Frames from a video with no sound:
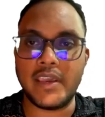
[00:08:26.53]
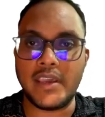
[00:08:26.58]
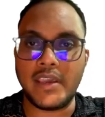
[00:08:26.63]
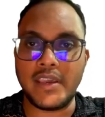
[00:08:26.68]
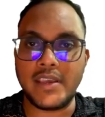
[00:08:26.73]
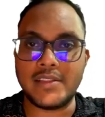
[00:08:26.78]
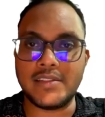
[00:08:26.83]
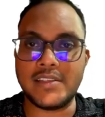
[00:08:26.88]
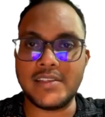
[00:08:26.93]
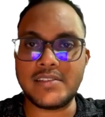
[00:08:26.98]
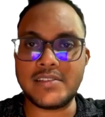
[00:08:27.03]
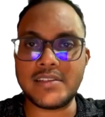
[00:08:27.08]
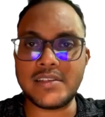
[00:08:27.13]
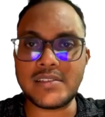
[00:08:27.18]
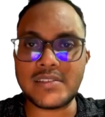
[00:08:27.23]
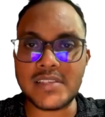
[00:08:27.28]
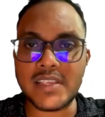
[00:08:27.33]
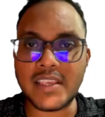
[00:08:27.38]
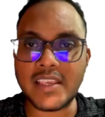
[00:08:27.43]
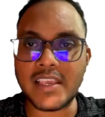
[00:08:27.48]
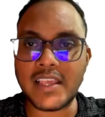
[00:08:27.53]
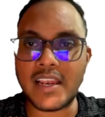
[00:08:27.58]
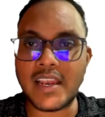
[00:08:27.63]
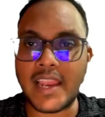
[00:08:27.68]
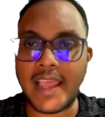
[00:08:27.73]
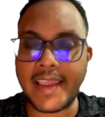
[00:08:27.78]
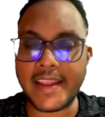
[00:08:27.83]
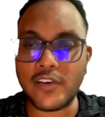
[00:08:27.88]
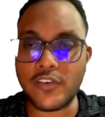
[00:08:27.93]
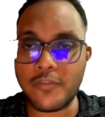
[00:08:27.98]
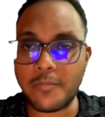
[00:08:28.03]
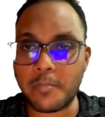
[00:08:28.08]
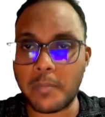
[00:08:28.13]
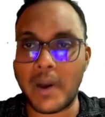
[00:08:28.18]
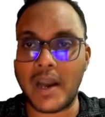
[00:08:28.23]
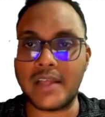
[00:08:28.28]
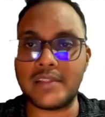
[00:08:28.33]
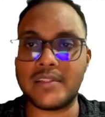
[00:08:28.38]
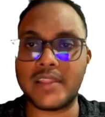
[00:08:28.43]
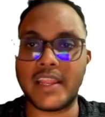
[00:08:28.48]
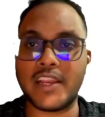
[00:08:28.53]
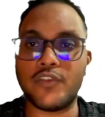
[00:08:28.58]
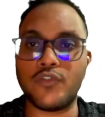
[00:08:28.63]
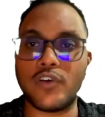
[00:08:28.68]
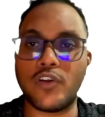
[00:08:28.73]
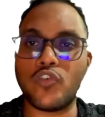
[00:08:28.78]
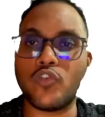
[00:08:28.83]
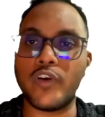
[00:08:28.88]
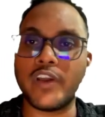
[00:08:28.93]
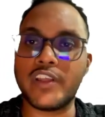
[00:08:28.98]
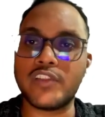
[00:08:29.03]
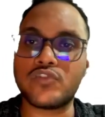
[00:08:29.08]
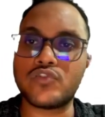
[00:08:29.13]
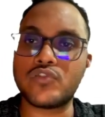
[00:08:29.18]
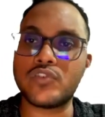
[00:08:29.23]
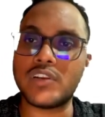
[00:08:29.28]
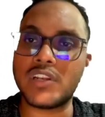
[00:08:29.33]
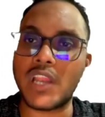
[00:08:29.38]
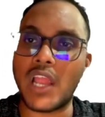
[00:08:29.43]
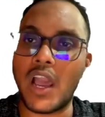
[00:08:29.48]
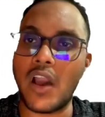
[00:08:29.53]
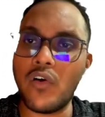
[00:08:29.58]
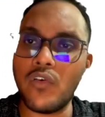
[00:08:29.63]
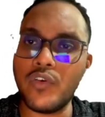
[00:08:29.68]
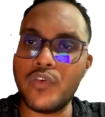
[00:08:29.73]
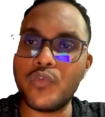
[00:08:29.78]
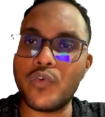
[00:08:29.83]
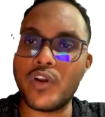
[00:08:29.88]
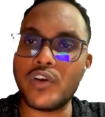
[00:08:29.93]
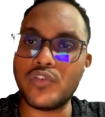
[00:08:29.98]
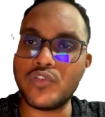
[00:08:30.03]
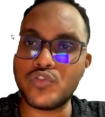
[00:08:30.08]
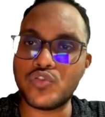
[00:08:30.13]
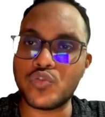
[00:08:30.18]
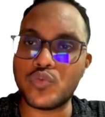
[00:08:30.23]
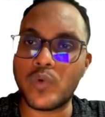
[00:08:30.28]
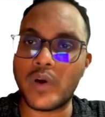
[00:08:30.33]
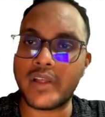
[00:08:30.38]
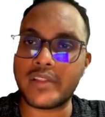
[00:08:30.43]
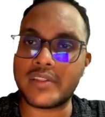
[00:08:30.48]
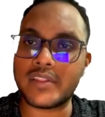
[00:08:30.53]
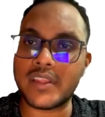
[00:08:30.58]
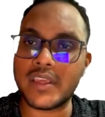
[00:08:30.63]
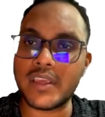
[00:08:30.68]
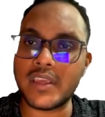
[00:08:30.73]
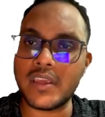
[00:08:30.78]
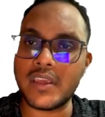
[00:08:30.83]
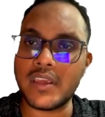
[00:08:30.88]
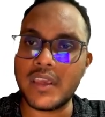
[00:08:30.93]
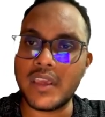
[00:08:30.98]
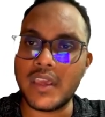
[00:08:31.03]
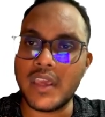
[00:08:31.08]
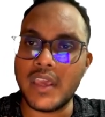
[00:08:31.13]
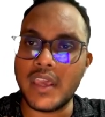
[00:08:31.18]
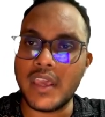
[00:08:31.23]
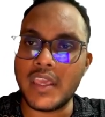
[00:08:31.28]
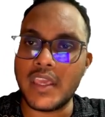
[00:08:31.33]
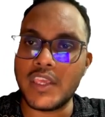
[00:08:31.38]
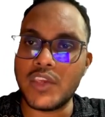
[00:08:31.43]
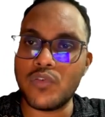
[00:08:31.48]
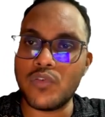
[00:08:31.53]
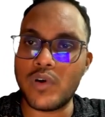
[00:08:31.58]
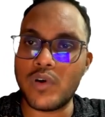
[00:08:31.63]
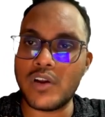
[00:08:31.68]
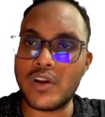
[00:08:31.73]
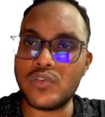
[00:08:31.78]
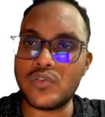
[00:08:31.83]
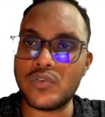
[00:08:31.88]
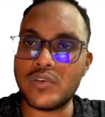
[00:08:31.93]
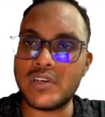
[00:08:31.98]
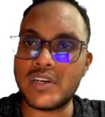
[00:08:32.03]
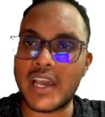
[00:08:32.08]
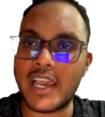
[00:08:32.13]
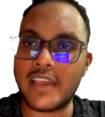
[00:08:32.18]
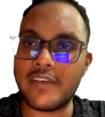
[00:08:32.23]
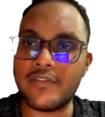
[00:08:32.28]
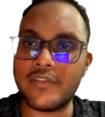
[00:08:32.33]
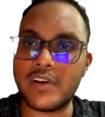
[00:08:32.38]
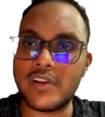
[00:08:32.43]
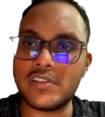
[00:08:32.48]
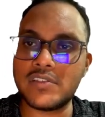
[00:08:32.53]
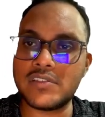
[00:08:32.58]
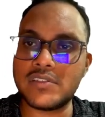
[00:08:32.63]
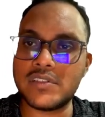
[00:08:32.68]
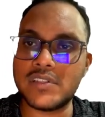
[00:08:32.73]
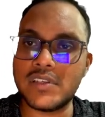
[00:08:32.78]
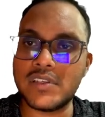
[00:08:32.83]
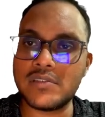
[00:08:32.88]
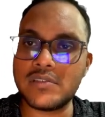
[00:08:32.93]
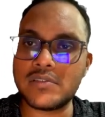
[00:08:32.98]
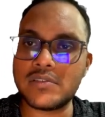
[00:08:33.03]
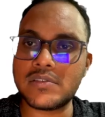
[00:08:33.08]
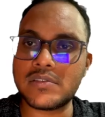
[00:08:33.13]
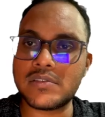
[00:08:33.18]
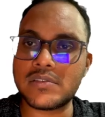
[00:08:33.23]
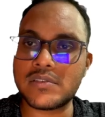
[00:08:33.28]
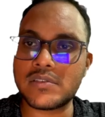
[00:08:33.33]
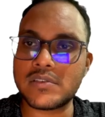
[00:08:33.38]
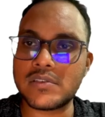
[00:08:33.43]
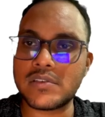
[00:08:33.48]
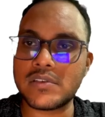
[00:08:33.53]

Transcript: this is a single line of path that you are going through. Now you want to do one thing. You want to diverge this